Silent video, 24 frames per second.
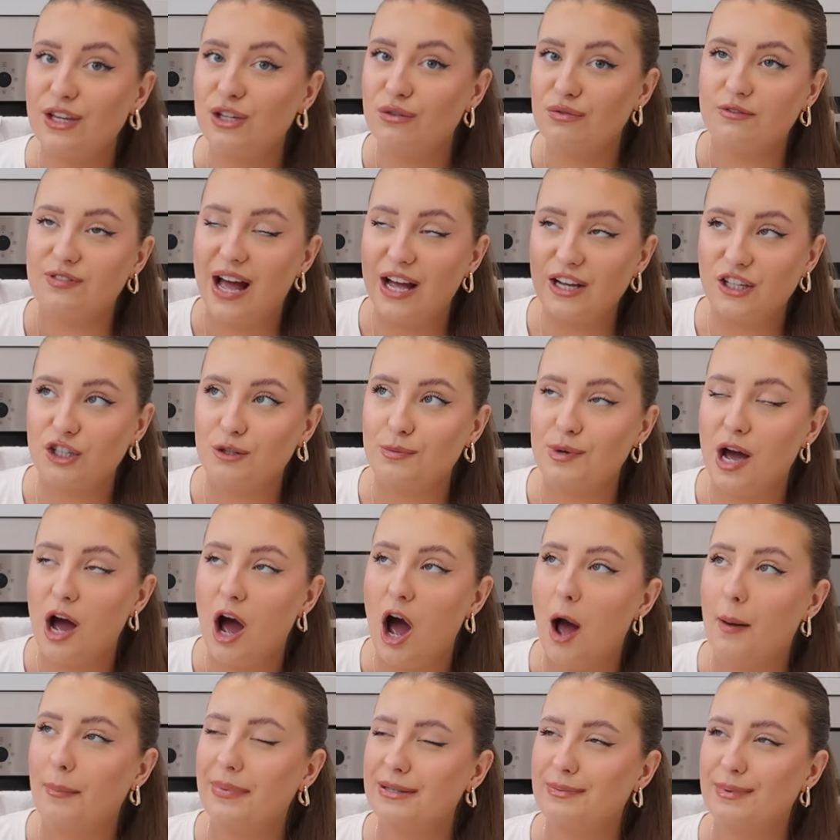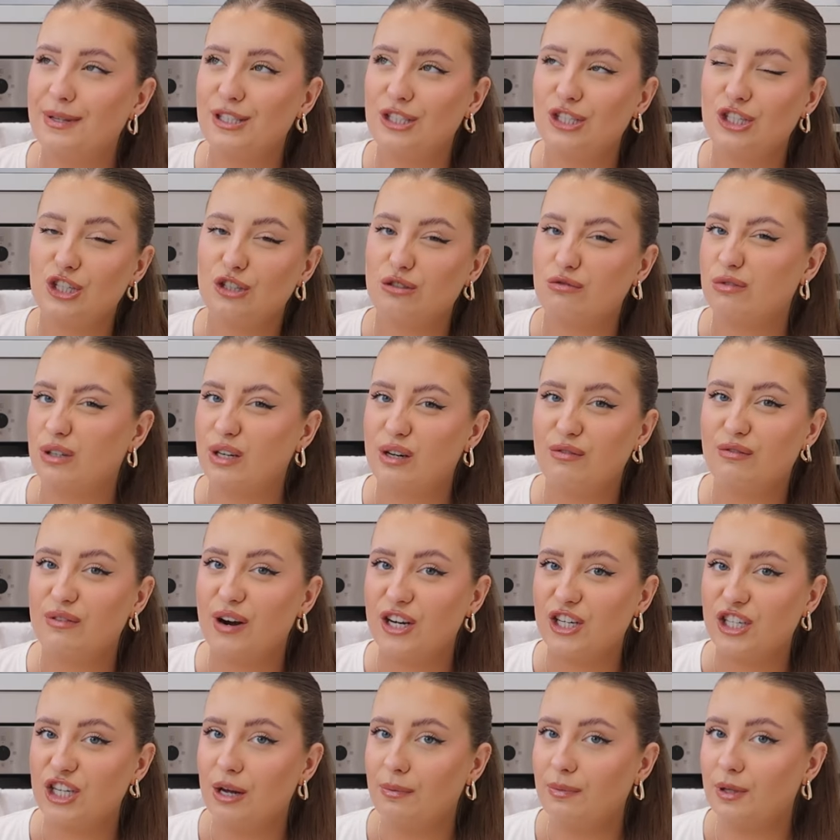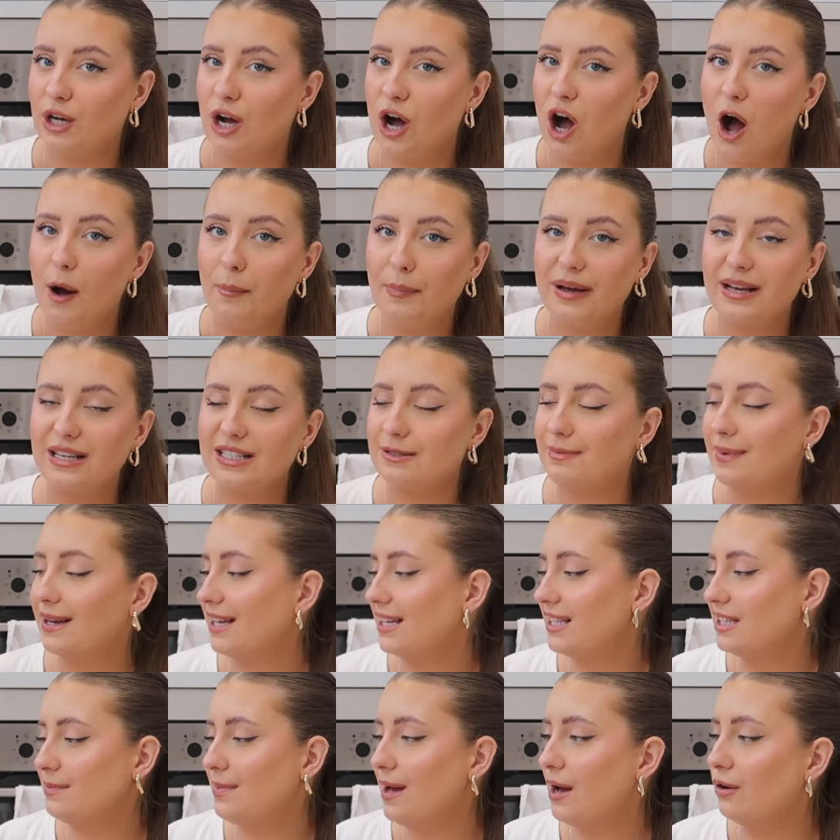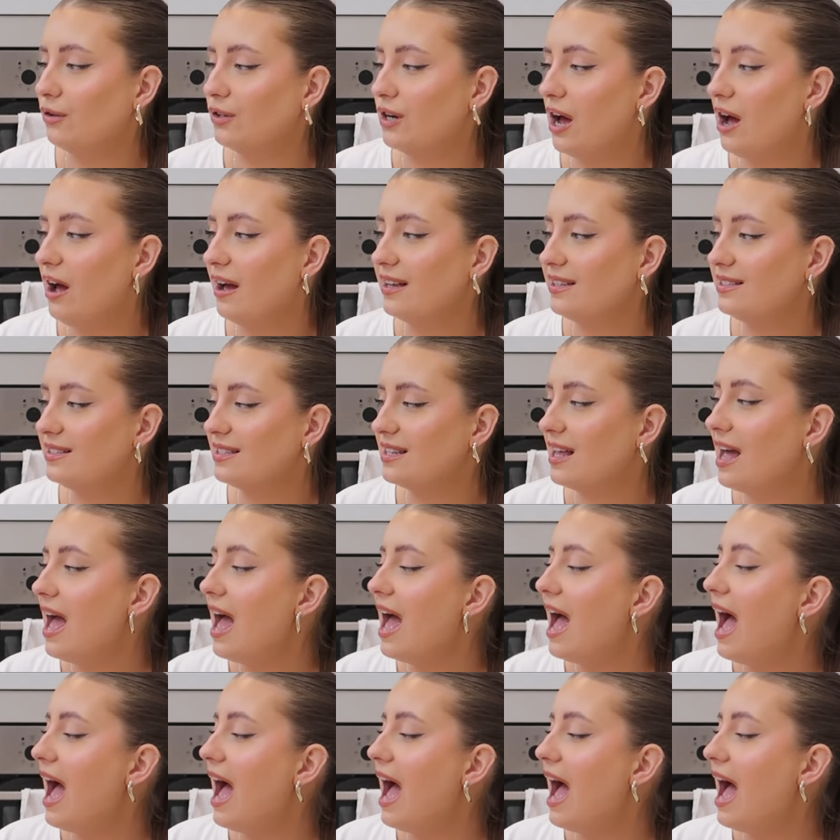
then you vacuum it up. It's meant to just really freshen up the carpets, make it smell nice.